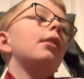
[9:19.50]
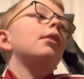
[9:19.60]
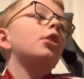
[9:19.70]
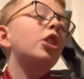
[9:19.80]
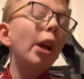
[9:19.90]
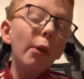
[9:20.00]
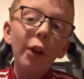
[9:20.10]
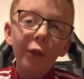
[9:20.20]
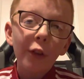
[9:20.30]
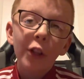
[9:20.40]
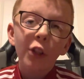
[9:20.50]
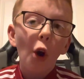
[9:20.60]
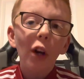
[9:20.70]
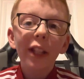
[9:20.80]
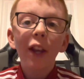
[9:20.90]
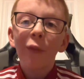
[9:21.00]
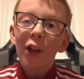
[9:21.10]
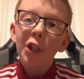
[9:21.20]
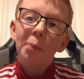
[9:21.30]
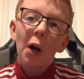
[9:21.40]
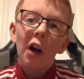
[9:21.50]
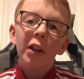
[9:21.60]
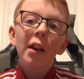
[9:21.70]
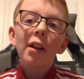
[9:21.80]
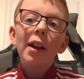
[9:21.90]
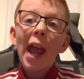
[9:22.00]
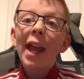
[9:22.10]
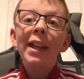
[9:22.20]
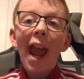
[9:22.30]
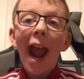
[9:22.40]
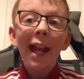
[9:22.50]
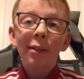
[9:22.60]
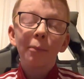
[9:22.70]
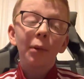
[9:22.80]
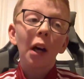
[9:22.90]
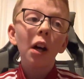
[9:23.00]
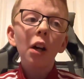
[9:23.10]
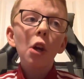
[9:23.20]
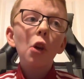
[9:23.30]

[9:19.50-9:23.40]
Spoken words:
shout out to the Gorgie Fish Bar in Edinburgh,